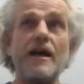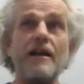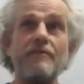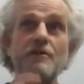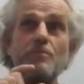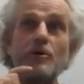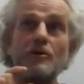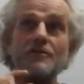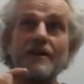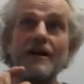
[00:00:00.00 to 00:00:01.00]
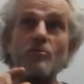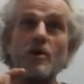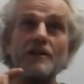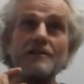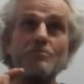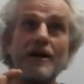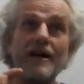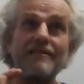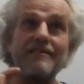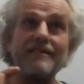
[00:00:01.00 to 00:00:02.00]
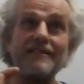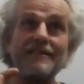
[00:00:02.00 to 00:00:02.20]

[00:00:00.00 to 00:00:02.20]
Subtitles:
And if you pause that one breath